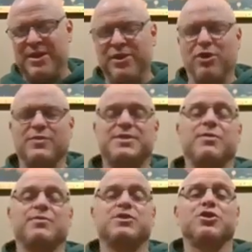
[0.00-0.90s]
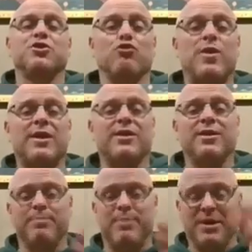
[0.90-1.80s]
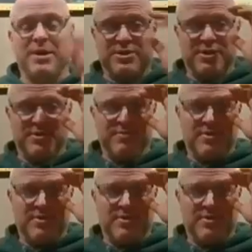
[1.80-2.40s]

and of itself, it's not directly bhakti.